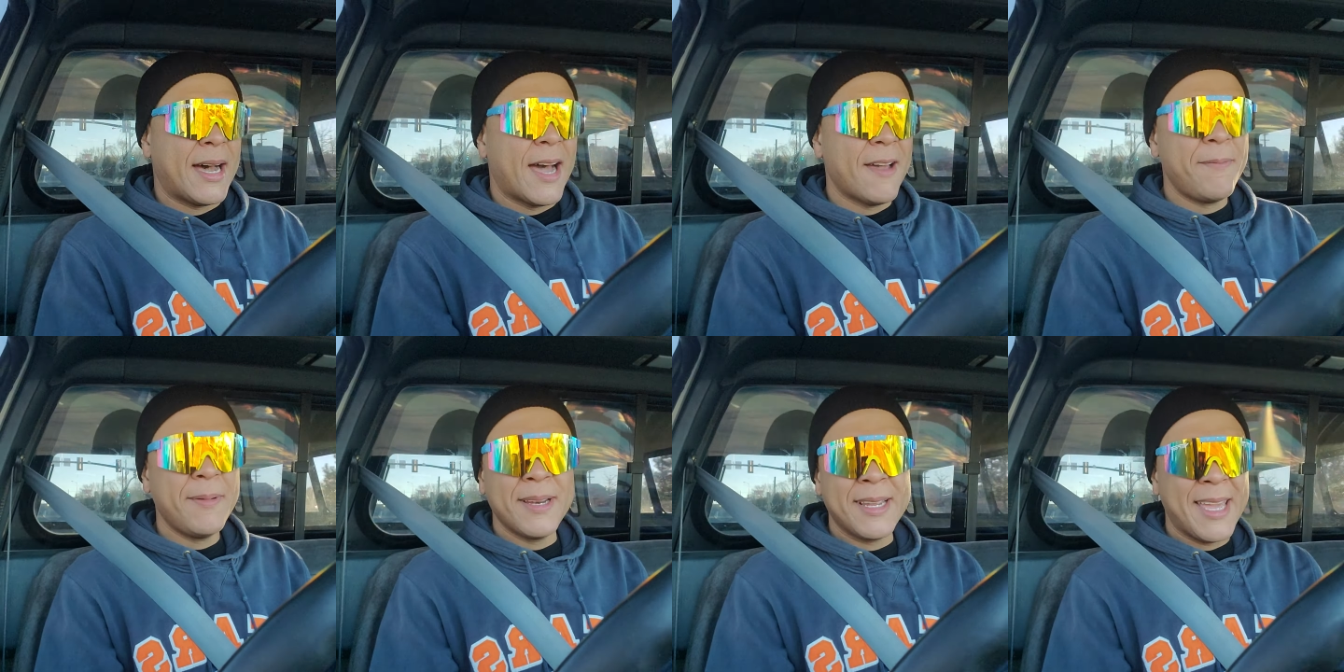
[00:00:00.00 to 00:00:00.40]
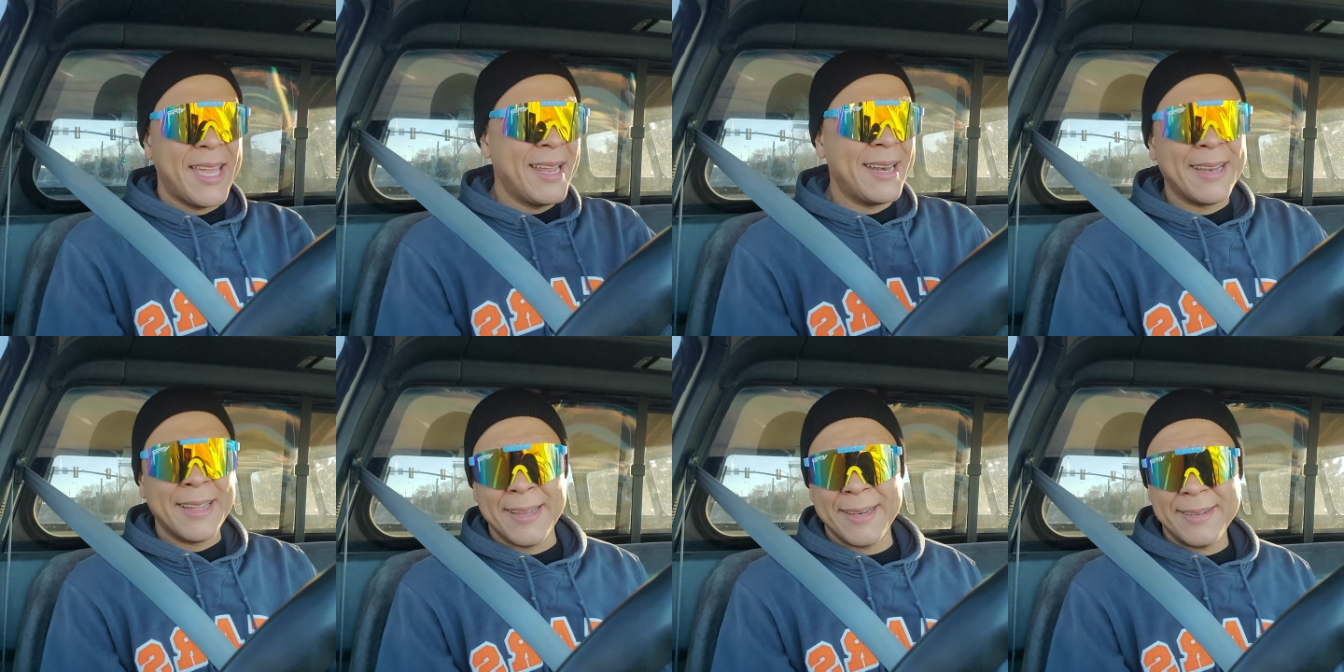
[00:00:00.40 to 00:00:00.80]
I've been
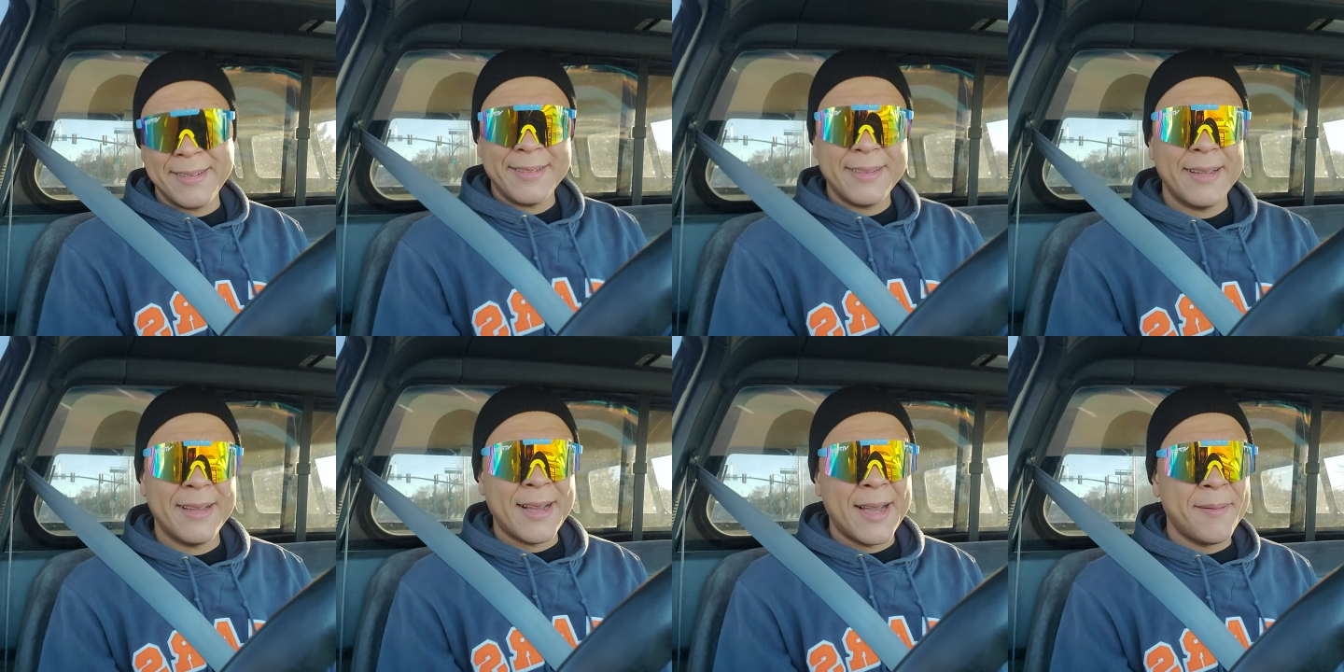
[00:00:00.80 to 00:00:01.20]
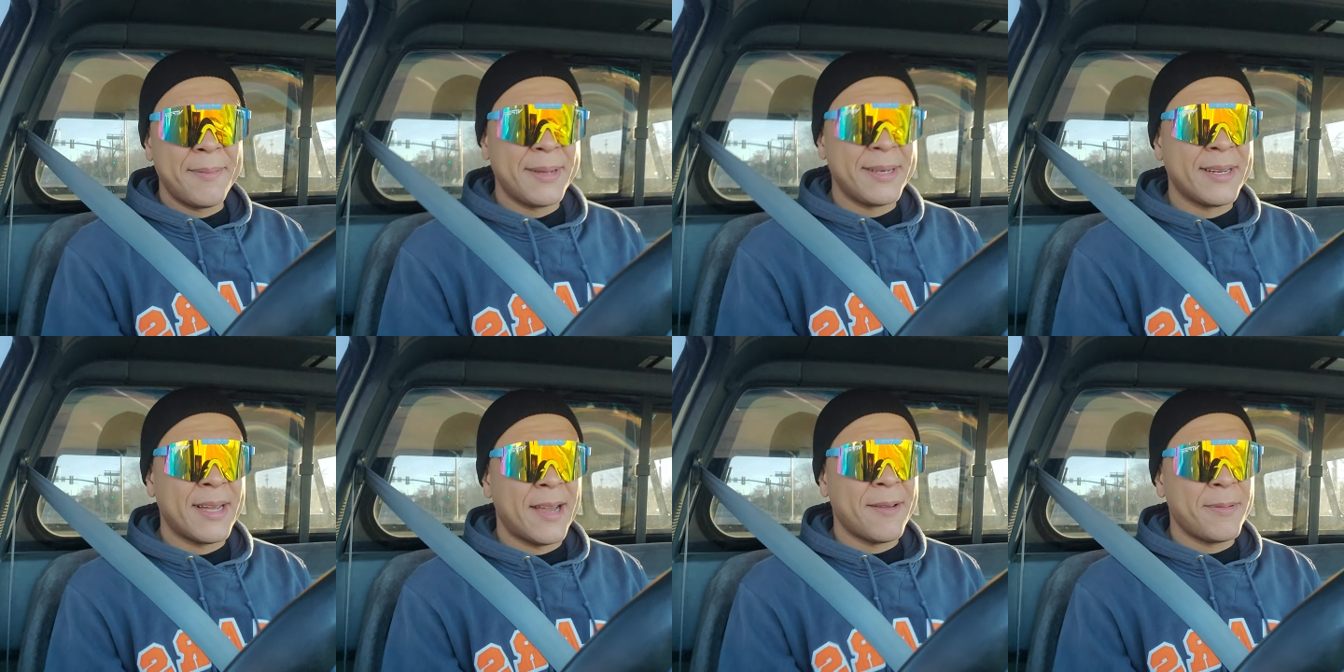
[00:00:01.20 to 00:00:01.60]
getting it.
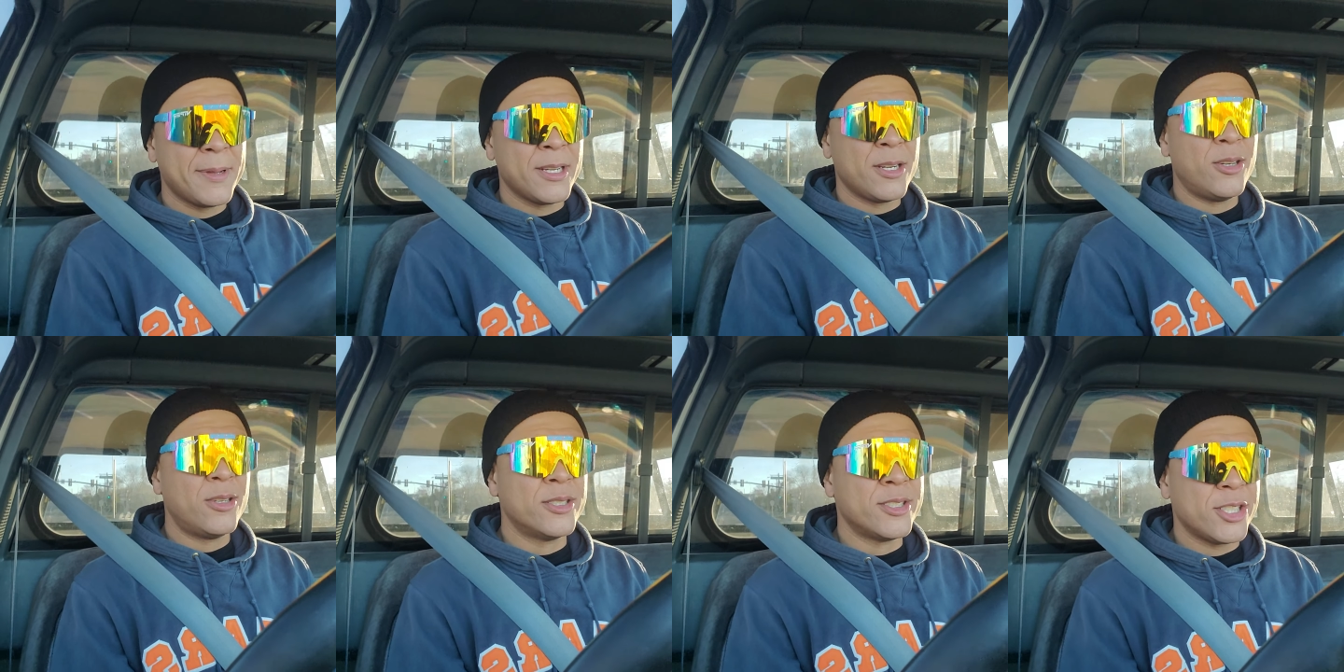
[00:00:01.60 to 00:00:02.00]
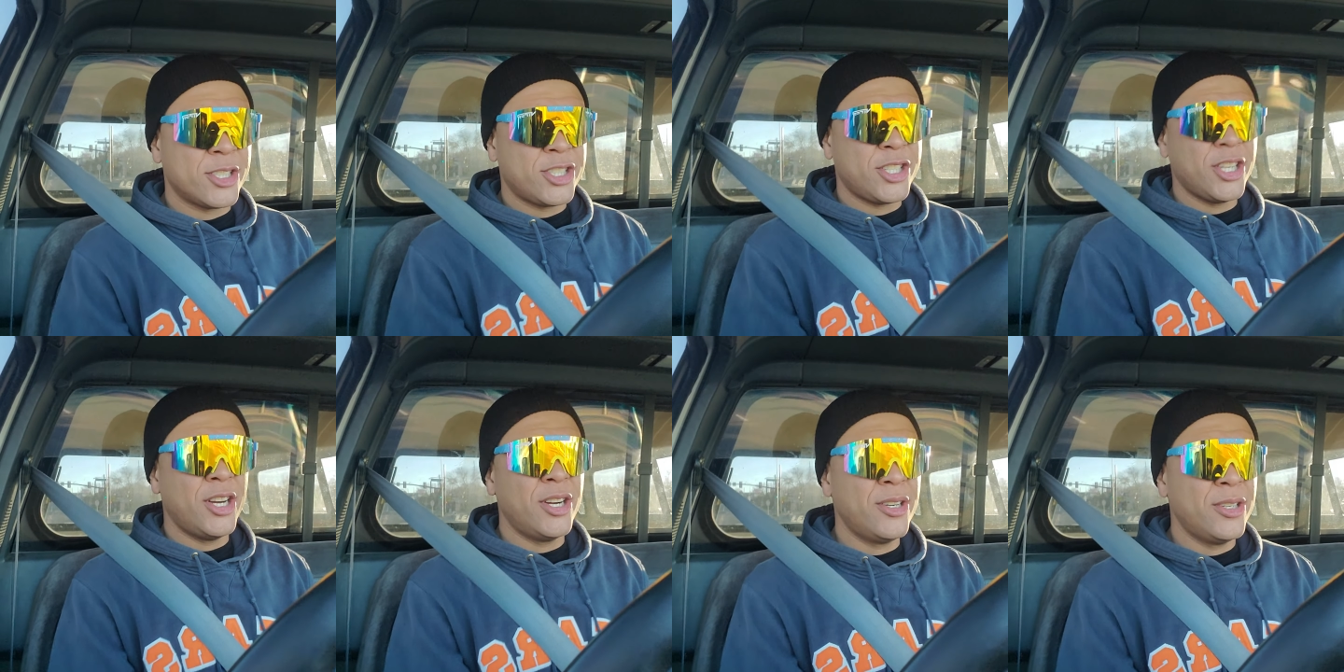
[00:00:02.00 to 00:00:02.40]
I've been going to
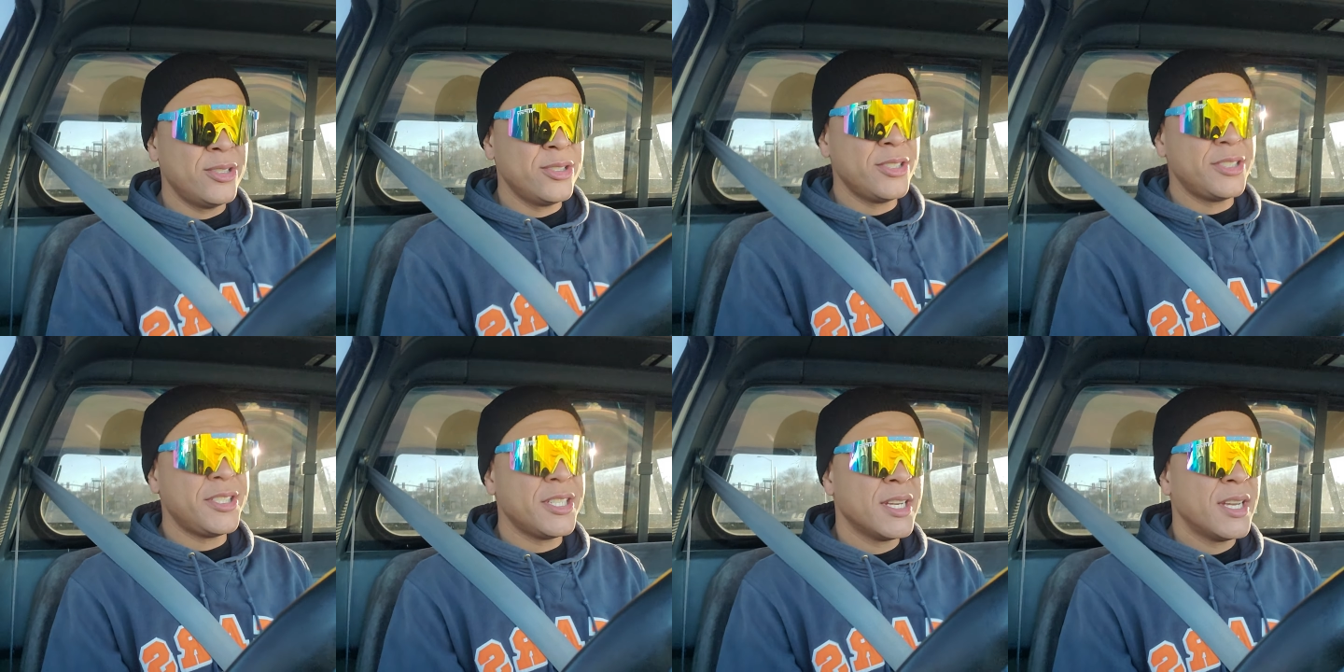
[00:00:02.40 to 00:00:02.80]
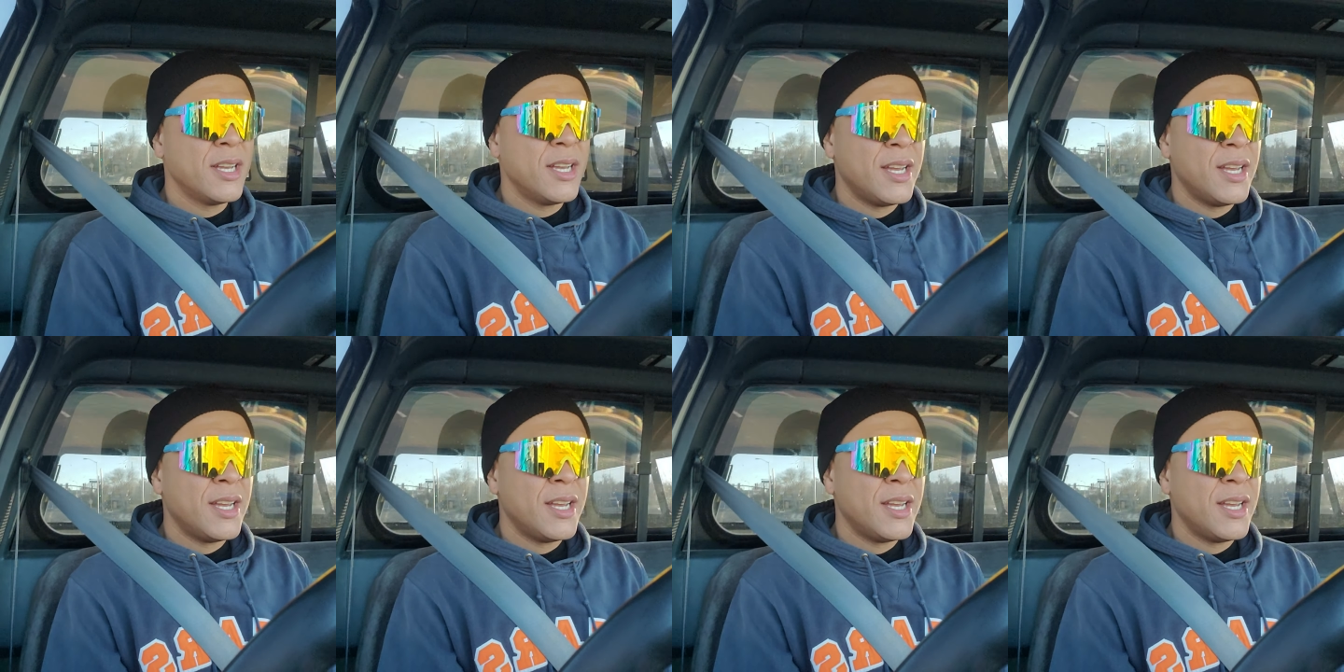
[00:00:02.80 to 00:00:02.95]
shows.